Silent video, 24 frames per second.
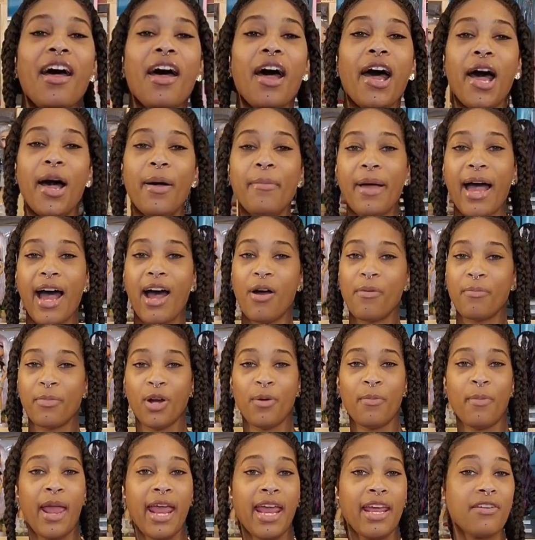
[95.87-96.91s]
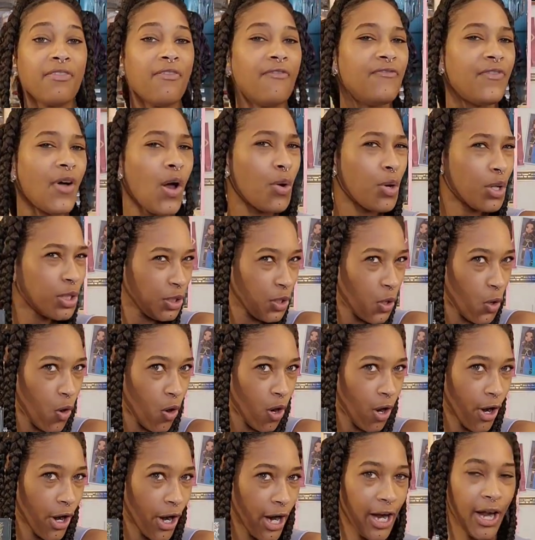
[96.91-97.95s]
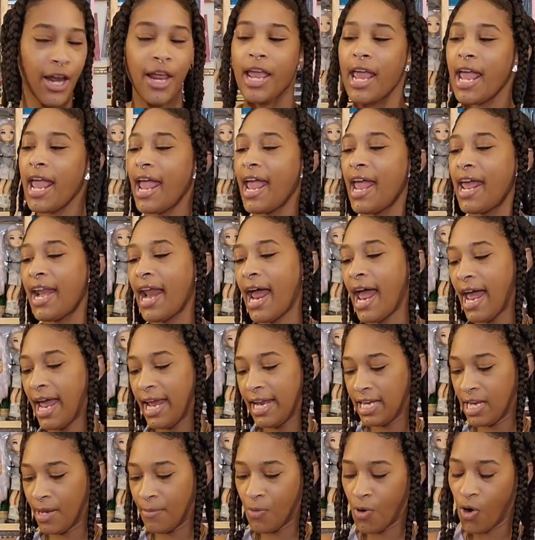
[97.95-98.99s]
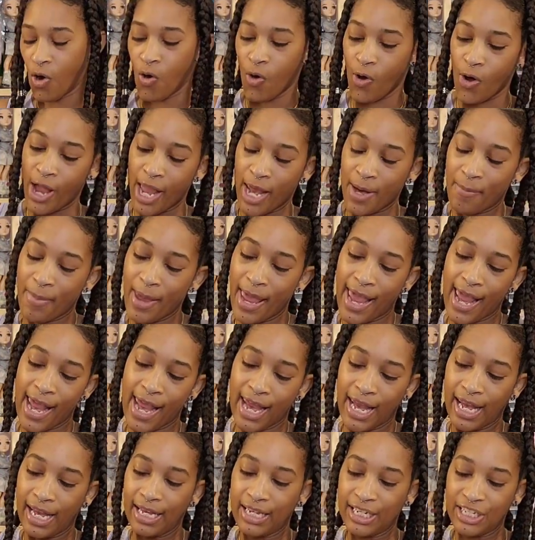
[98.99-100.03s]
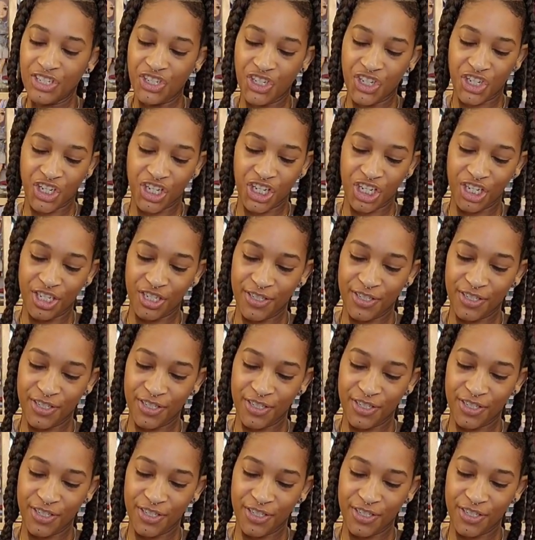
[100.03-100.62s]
about mermaid folklore, and I am on page